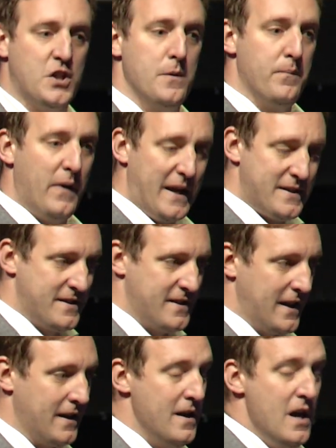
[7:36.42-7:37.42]

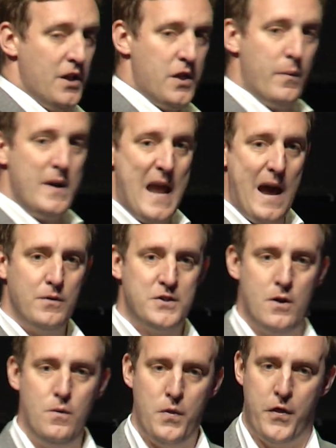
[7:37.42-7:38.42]
complexity that we now
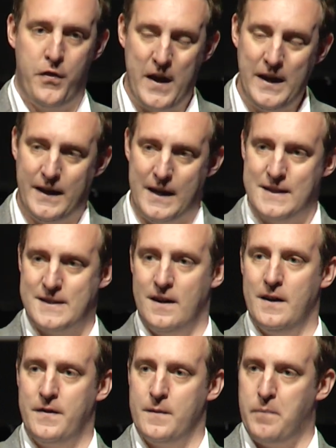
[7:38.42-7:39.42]
don't think
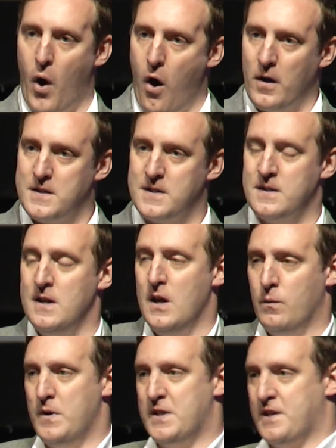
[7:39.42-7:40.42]
inside the box.
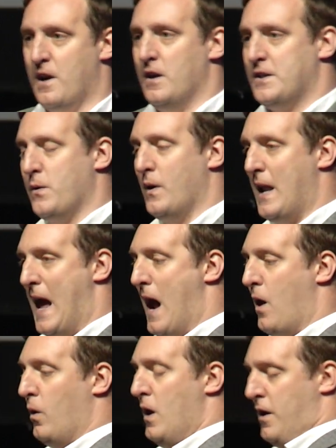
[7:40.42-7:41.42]
We start to
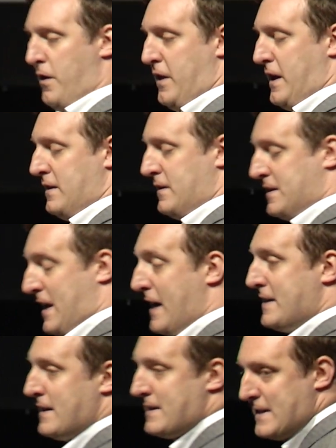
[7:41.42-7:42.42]
allow the
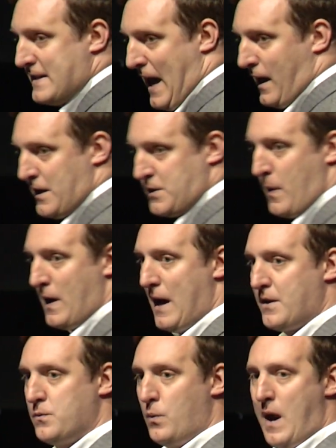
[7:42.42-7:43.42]
data to tell us.
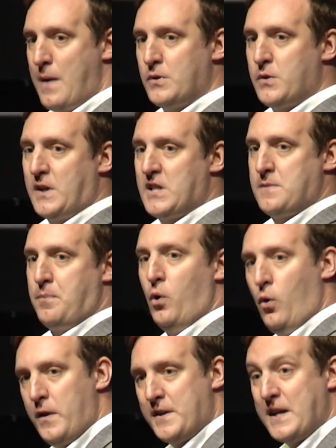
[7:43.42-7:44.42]
We're able to
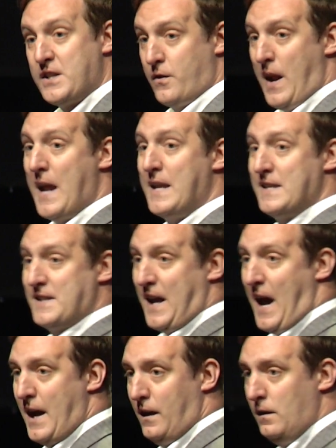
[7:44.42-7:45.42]
explore the data at any
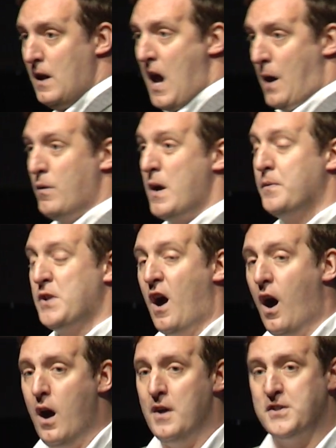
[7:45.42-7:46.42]
scale, and we're able to
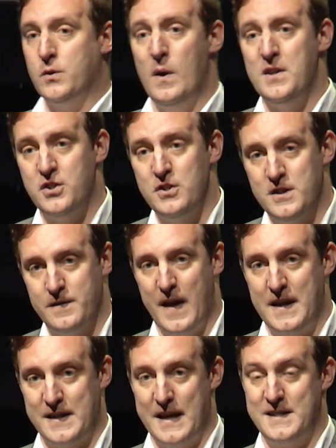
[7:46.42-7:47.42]
ask questions of
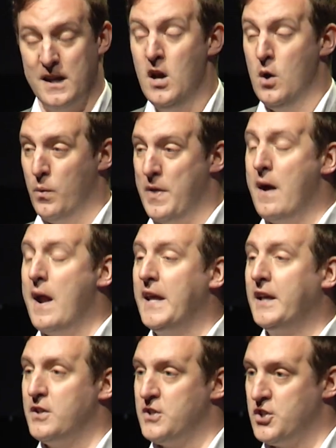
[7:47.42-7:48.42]
that data without any
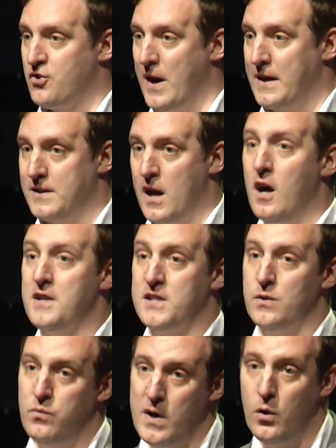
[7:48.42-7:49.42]
constraint. Ask
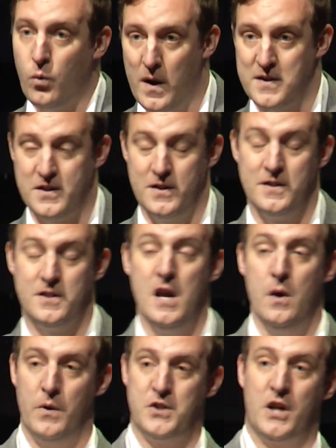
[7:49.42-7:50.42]
the real questions
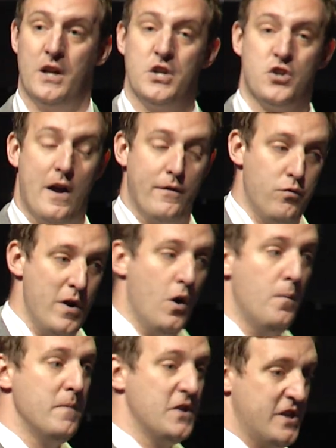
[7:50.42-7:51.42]
which are going to drive real
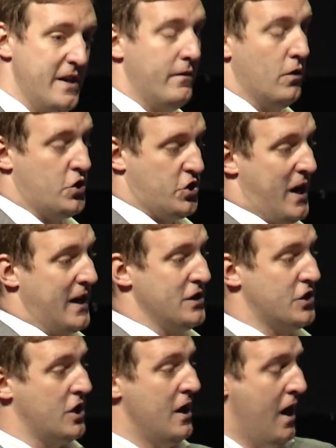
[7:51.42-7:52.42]
material
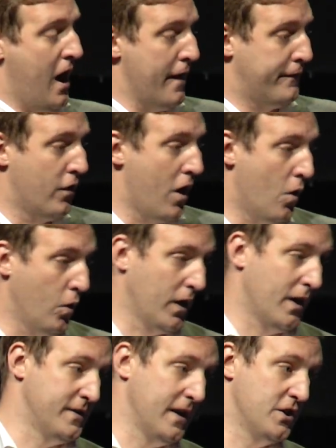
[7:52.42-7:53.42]
change for our
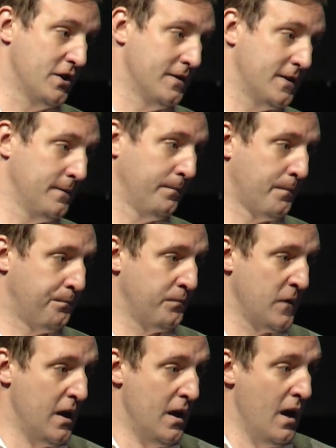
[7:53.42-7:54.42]
organizations.
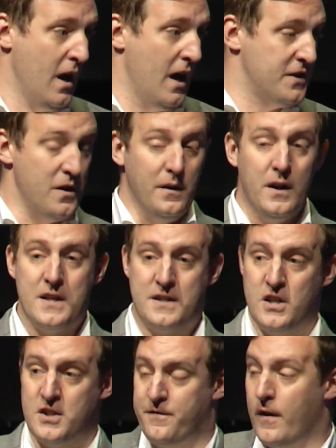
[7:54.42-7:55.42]
And so I'm going to
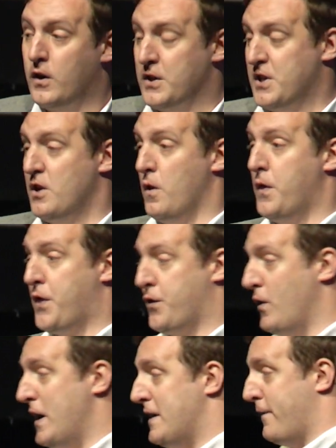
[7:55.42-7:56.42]
just focus in on
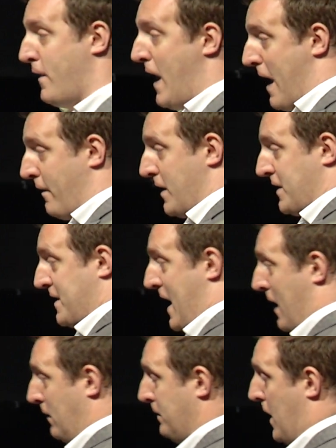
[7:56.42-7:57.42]
3 different areas
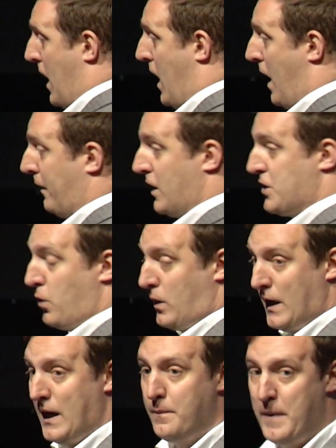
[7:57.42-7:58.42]
now. I'm going to talk a
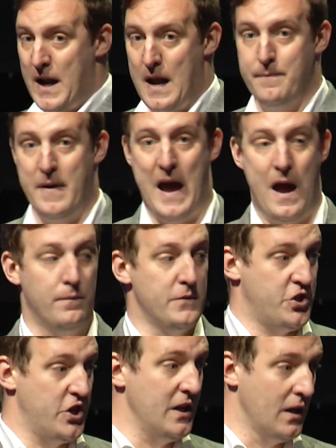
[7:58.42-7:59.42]
little bit about
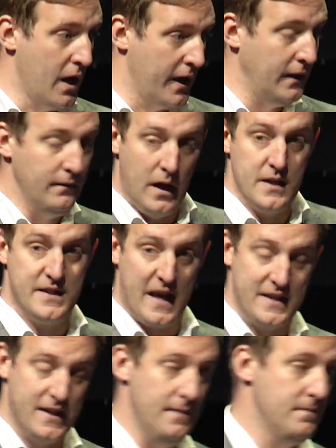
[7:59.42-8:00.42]
machine learning and
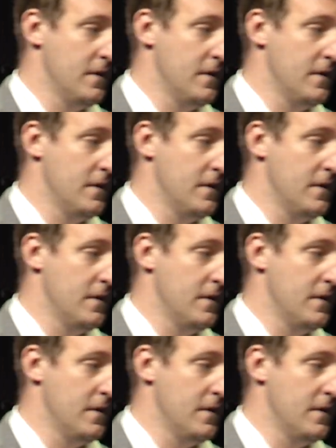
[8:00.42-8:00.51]
data.